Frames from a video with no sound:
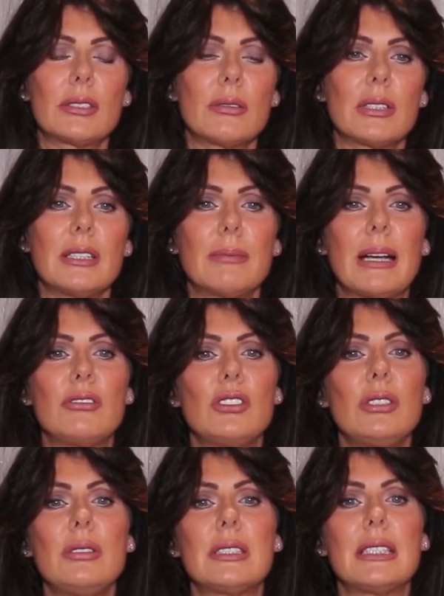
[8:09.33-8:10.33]
talking about
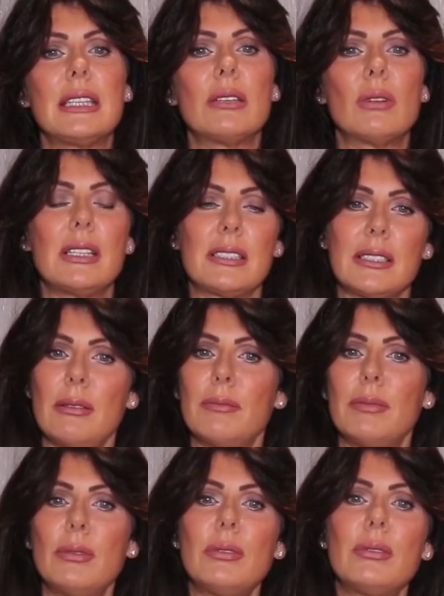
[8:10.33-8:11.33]
juicing and why it's so
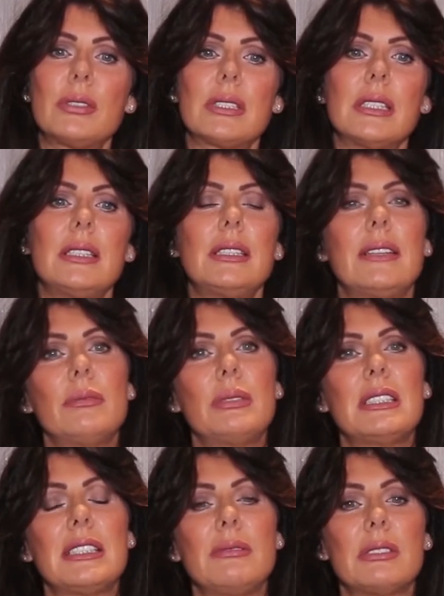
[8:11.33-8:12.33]
important.
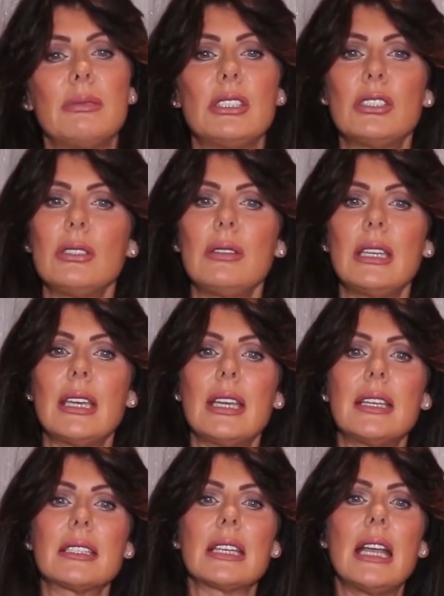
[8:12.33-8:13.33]
Everybody seems to be doing
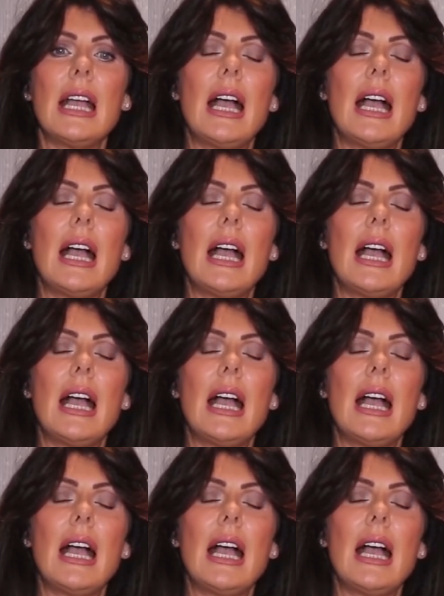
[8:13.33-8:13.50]
it.